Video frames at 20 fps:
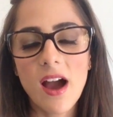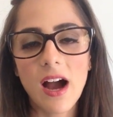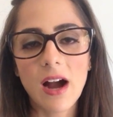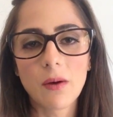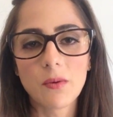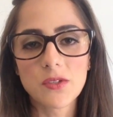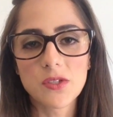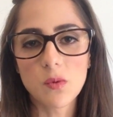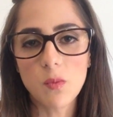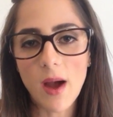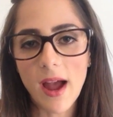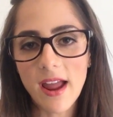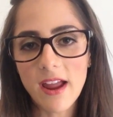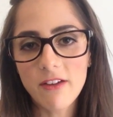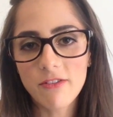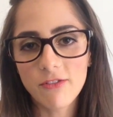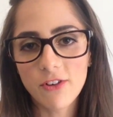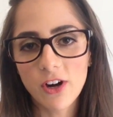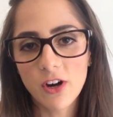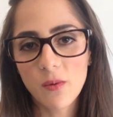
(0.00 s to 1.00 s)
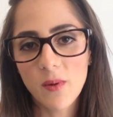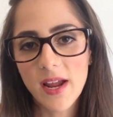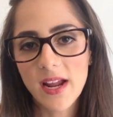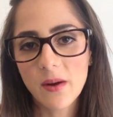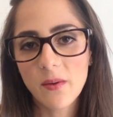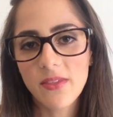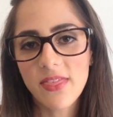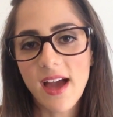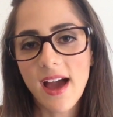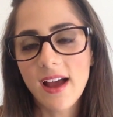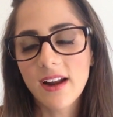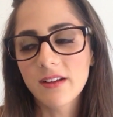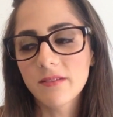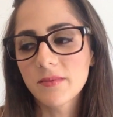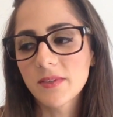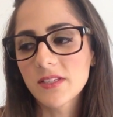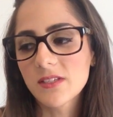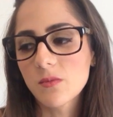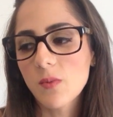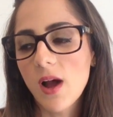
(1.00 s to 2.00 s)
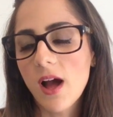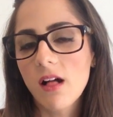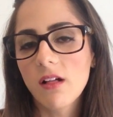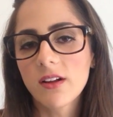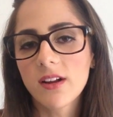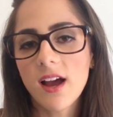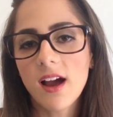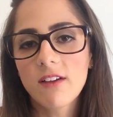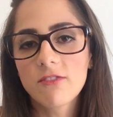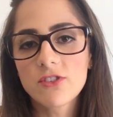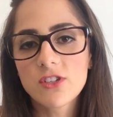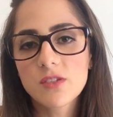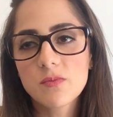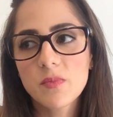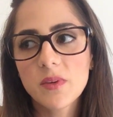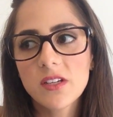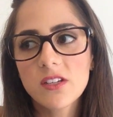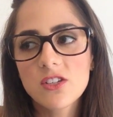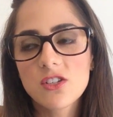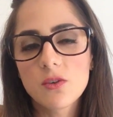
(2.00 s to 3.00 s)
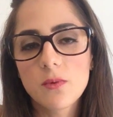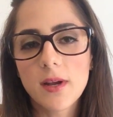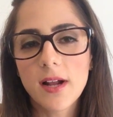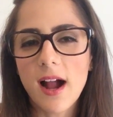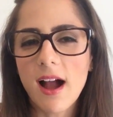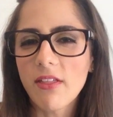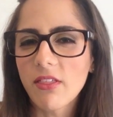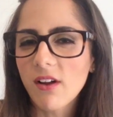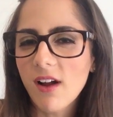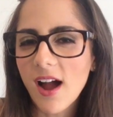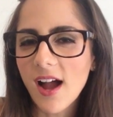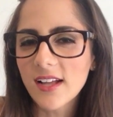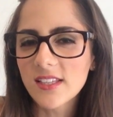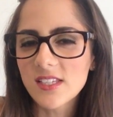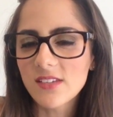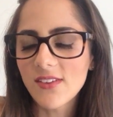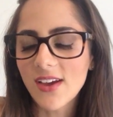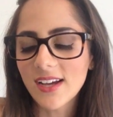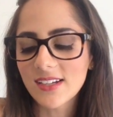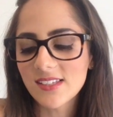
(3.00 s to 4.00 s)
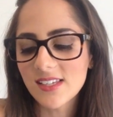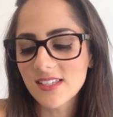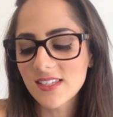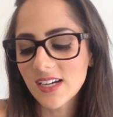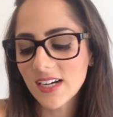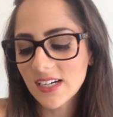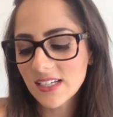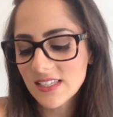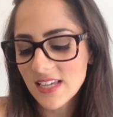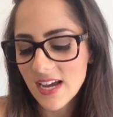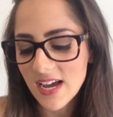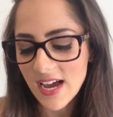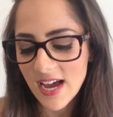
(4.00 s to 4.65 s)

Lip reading: I was away for a week with Adam as well, and I've just been doing other kinds of exercise,